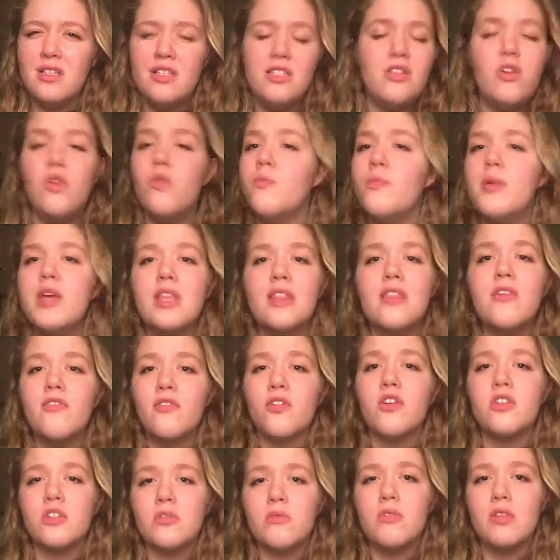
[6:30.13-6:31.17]
Don't pick the
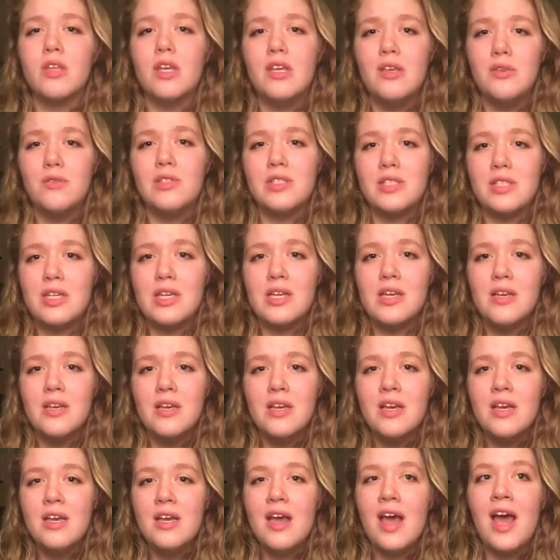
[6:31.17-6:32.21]
first one that you see.
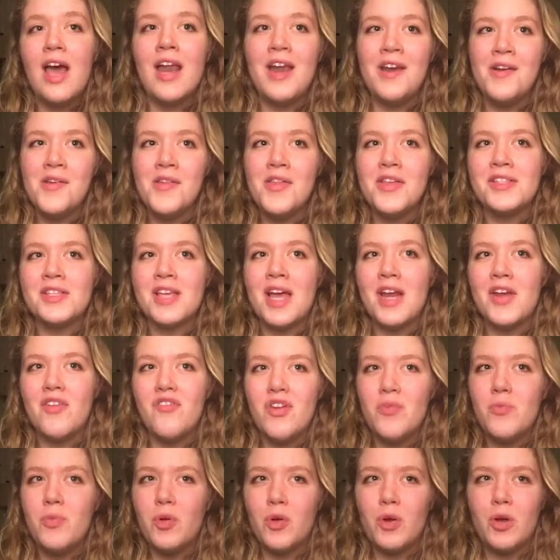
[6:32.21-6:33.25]
And I know that's kind of
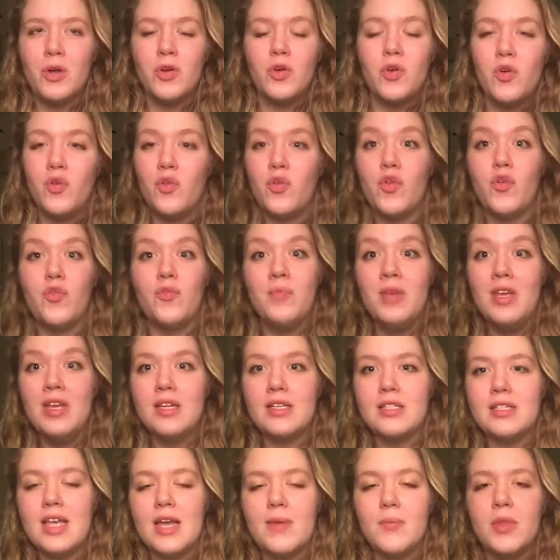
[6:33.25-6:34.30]
hypocritical of me
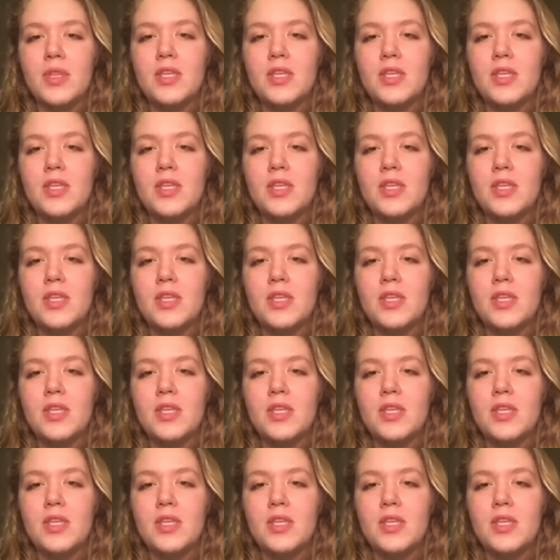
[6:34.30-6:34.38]
to say,